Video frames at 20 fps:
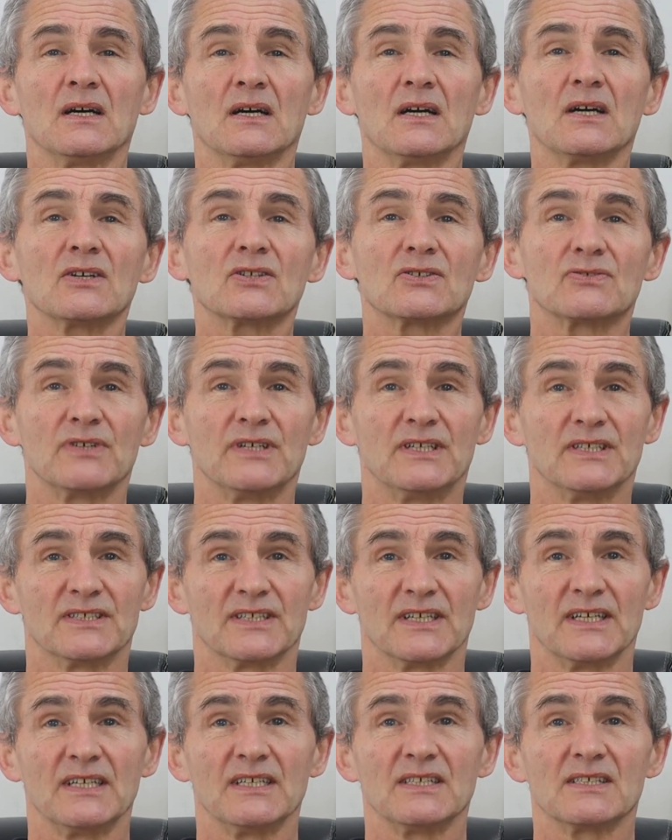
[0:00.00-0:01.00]
Artery
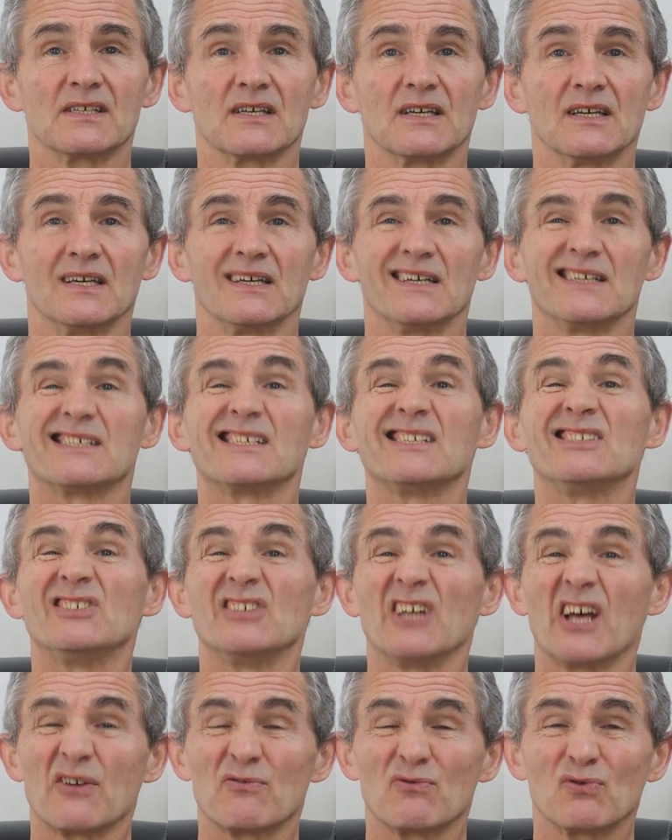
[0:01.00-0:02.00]
disease is a
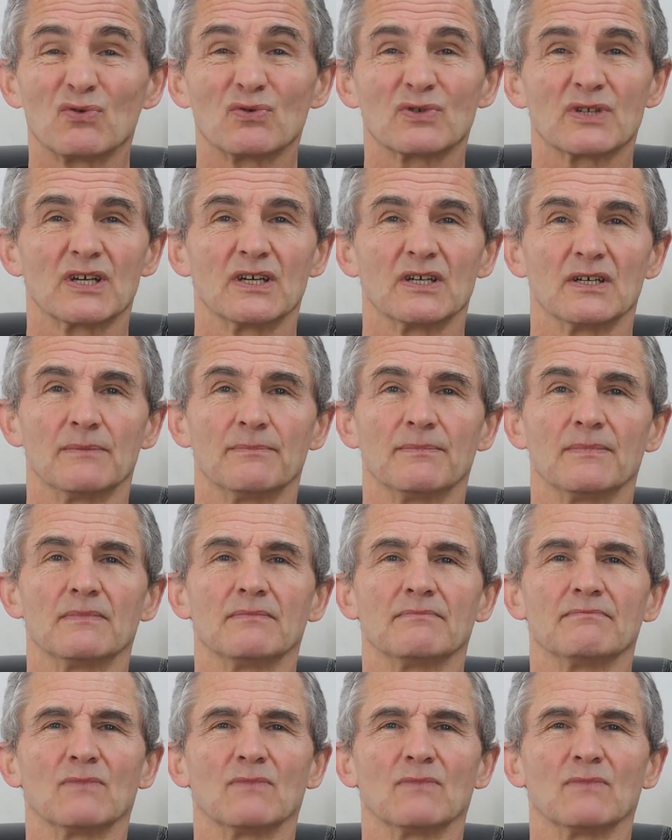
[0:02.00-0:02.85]
general term,